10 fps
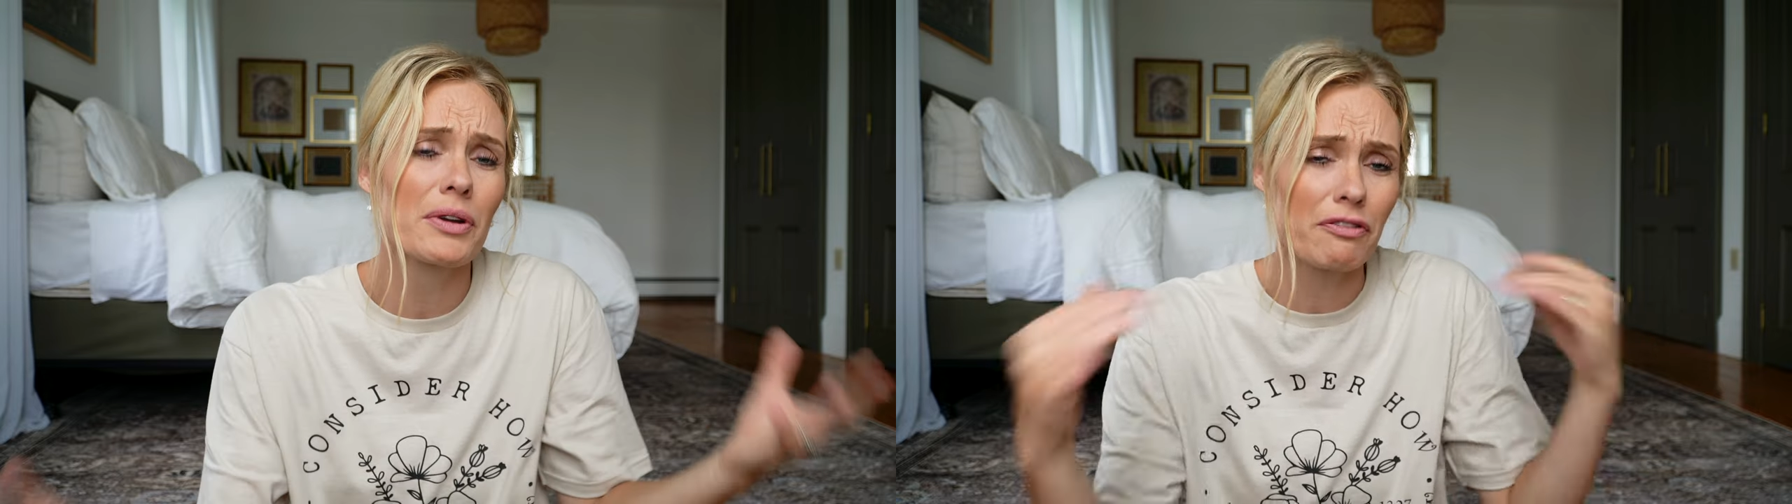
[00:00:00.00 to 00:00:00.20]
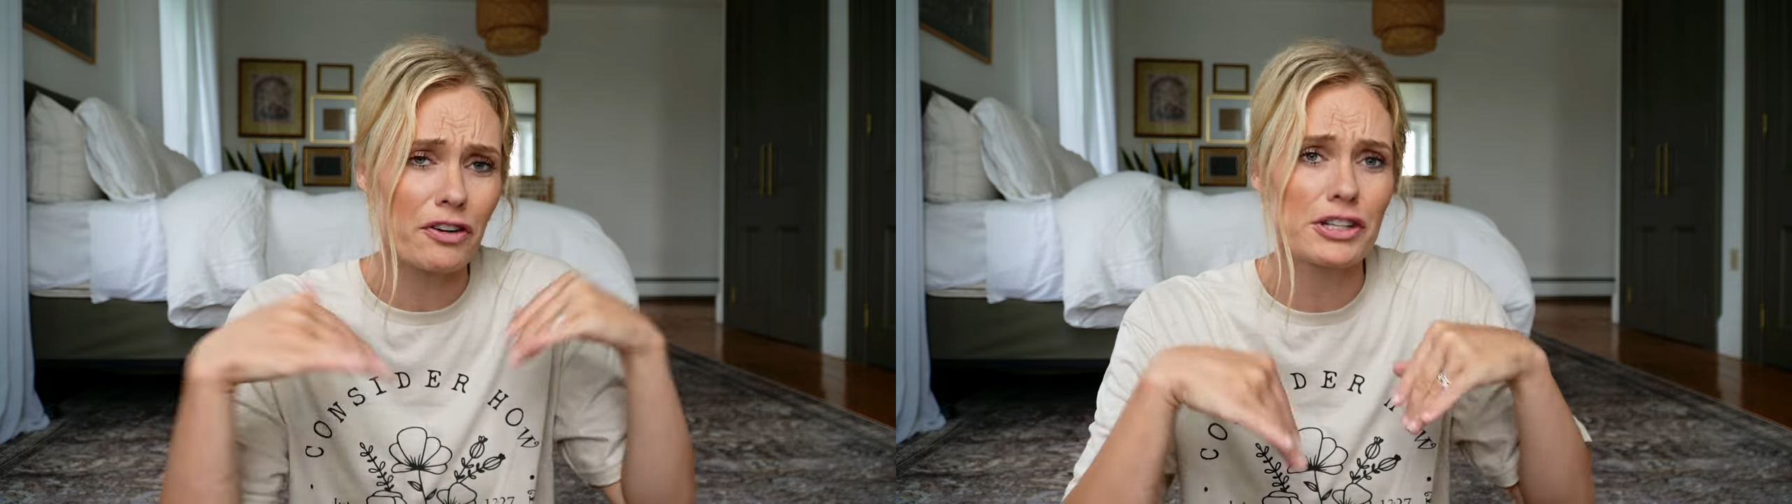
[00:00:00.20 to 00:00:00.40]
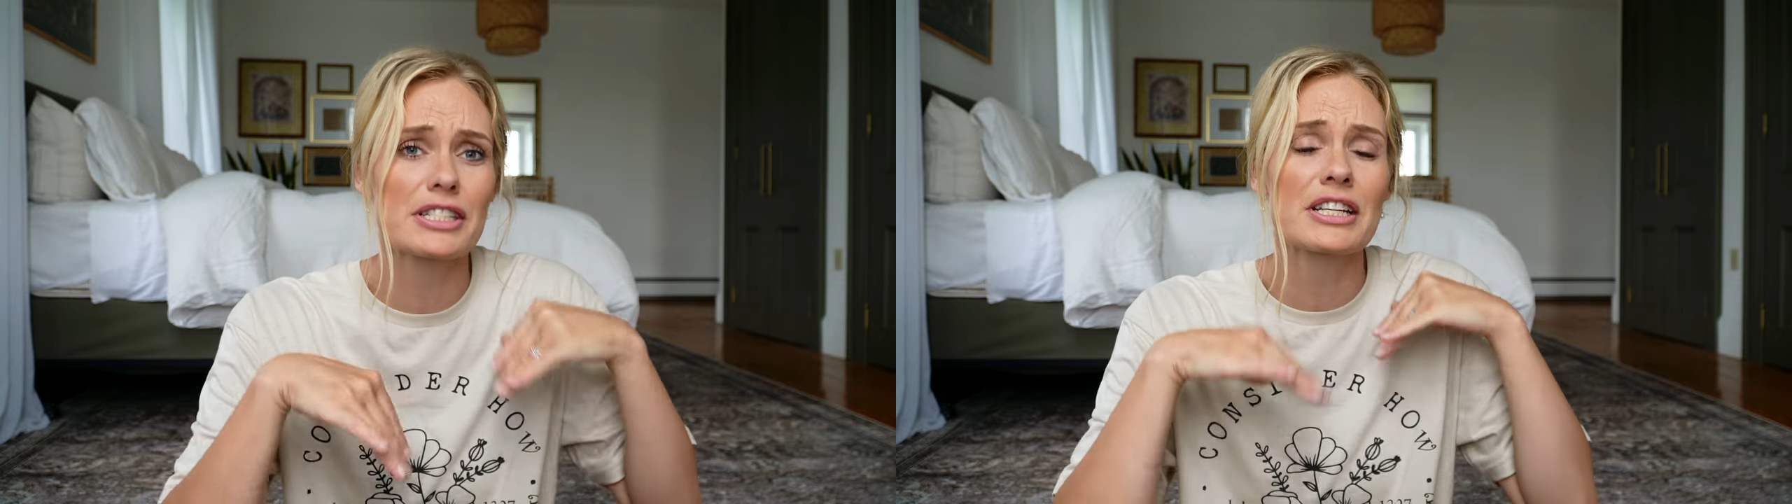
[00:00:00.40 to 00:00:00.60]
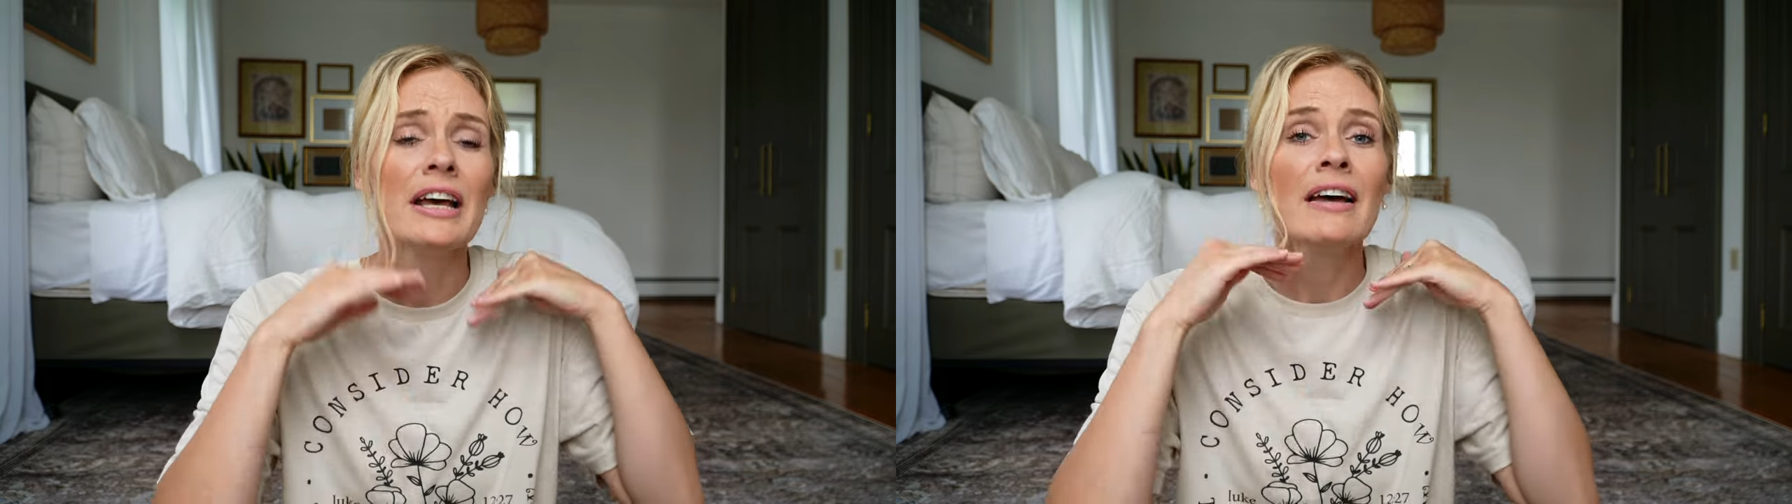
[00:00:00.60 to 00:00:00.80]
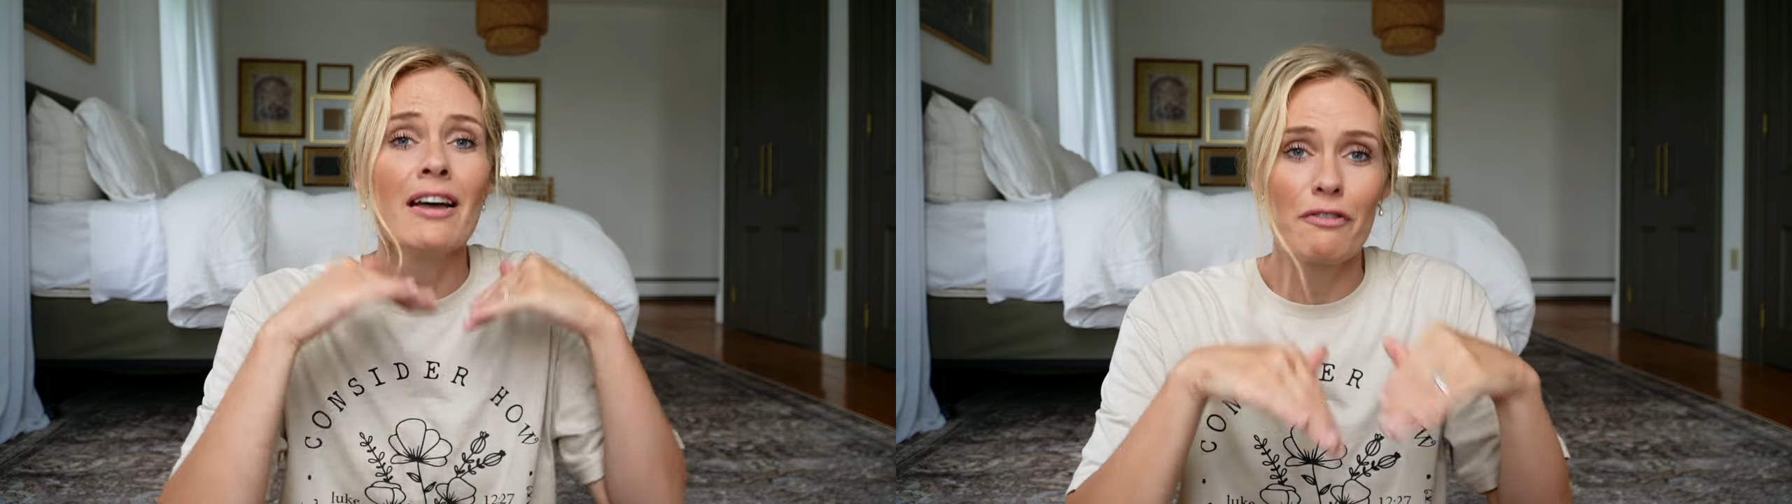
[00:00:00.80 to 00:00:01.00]
we first
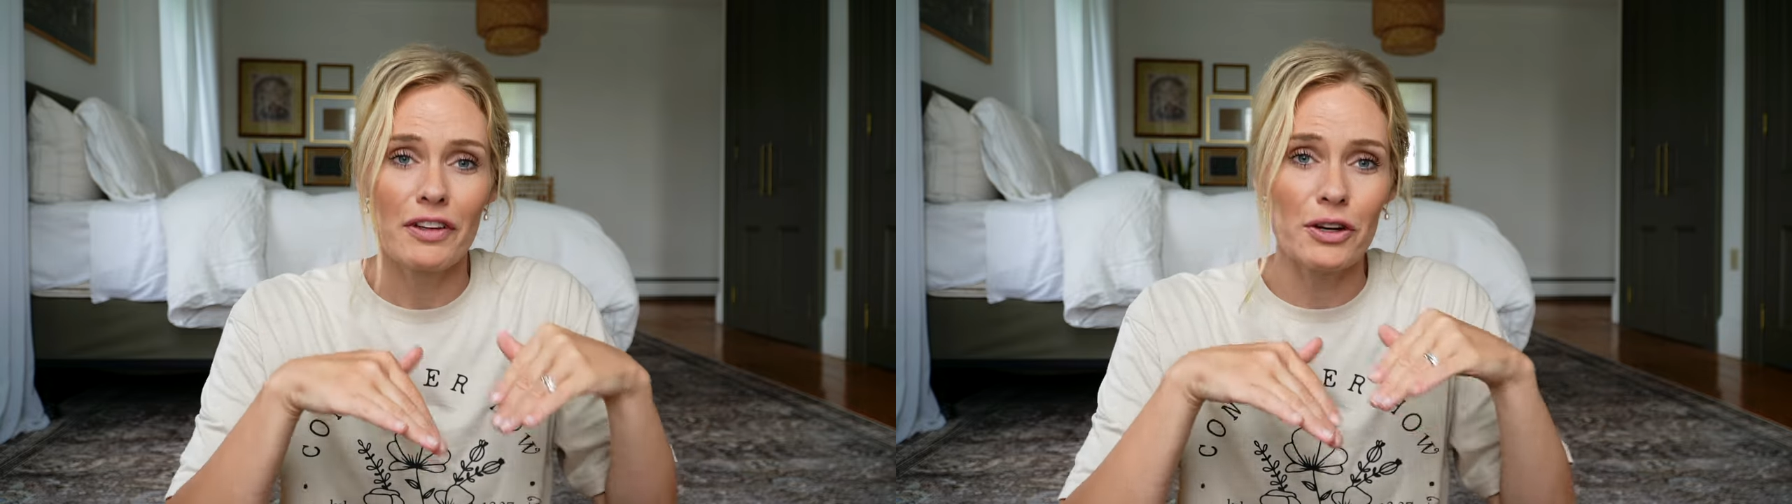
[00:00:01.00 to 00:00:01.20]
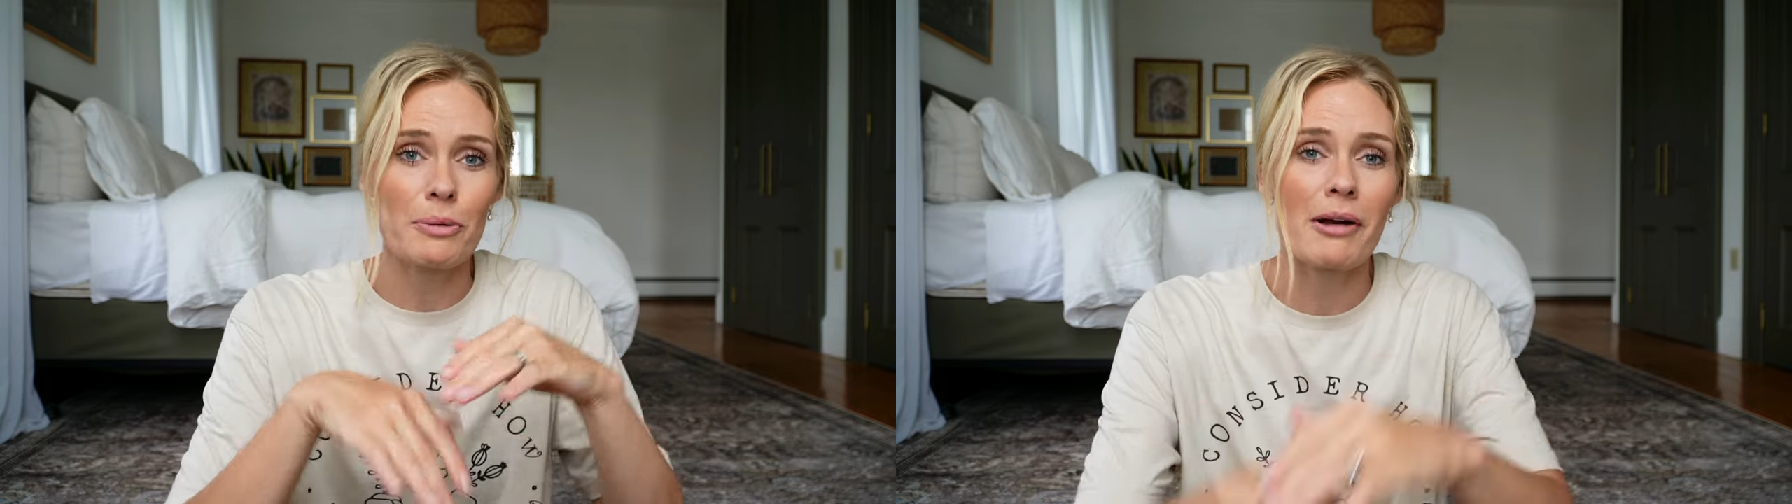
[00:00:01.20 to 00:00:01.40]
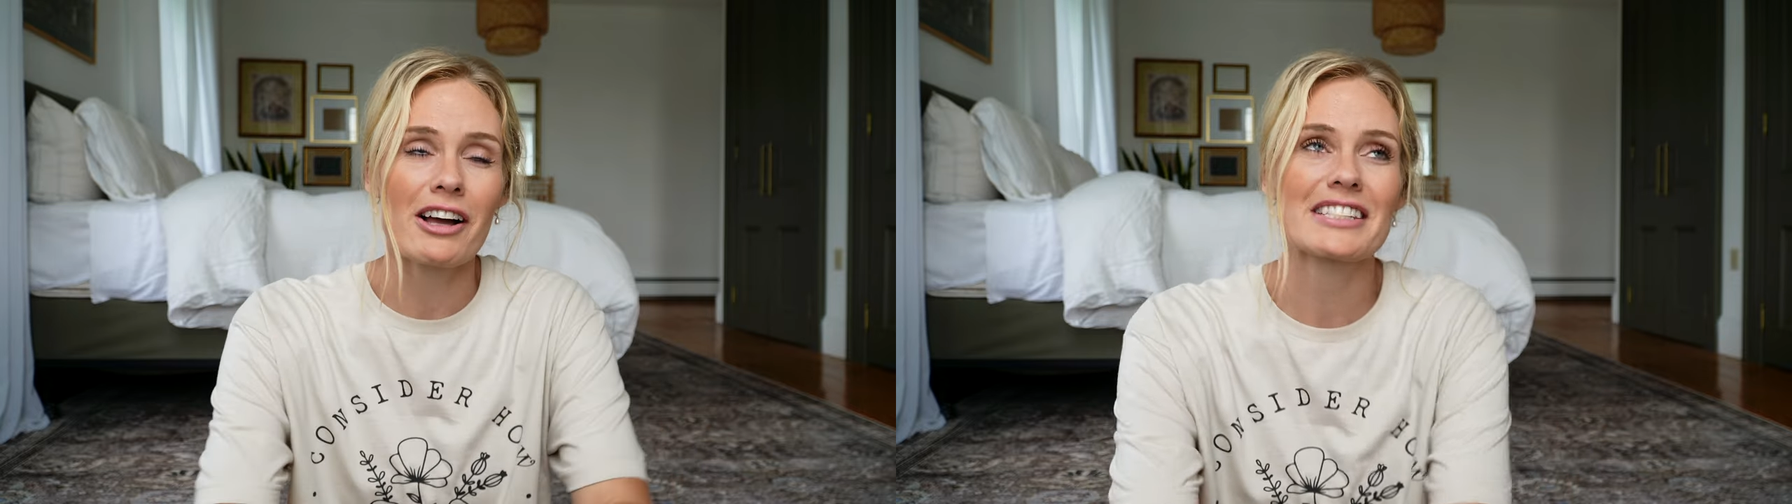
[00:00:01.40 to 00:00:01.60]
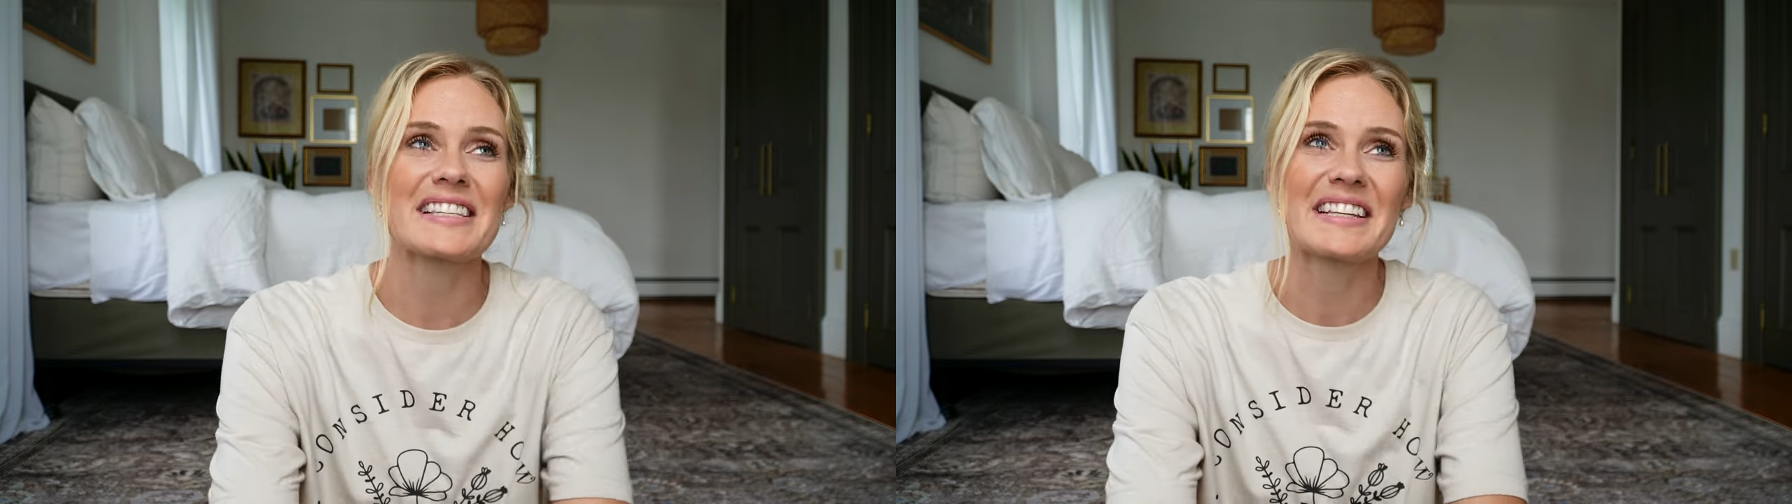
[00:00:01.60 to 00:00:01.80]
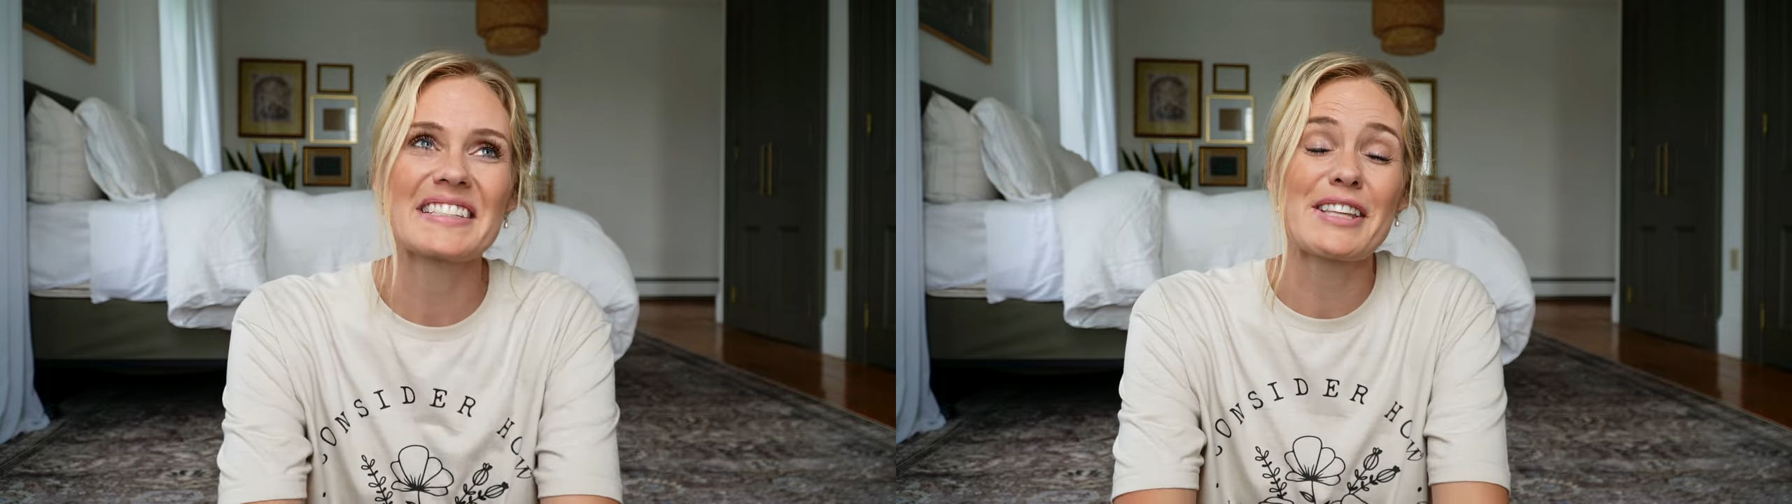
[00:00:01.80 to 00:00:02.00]
filter boxes.